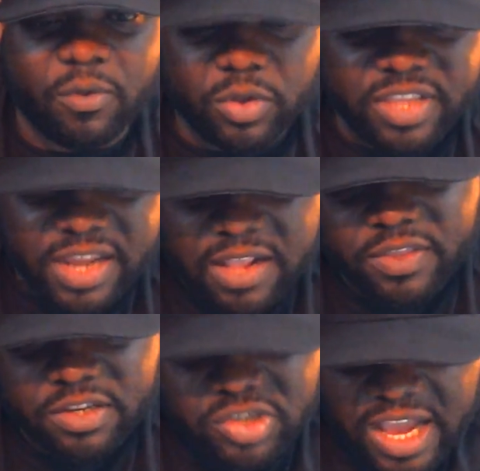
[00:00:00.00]
I want that
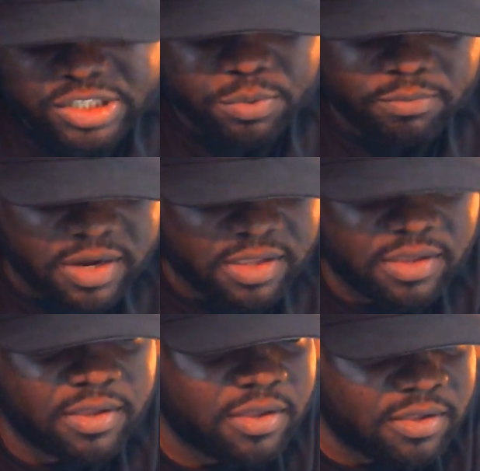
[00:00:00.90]
Anthony Joshua money.
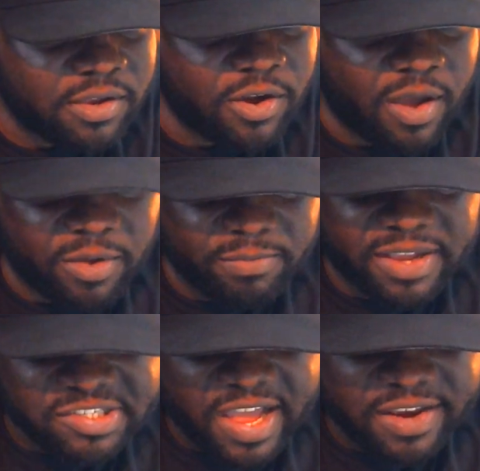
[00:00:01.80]
You know, I want
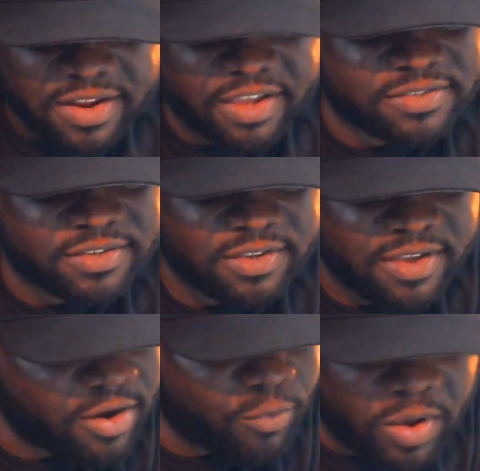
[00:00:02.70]
my shot next.
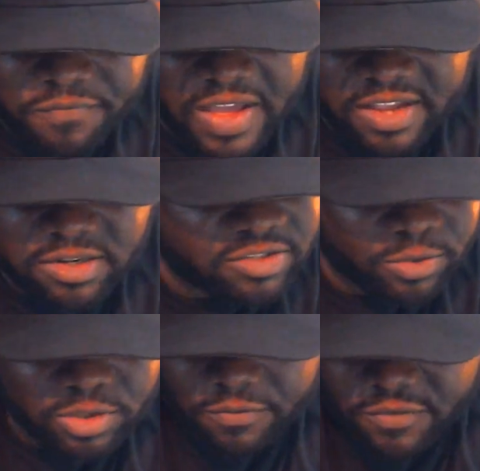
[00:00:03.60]
I don't want to fight Klitschko.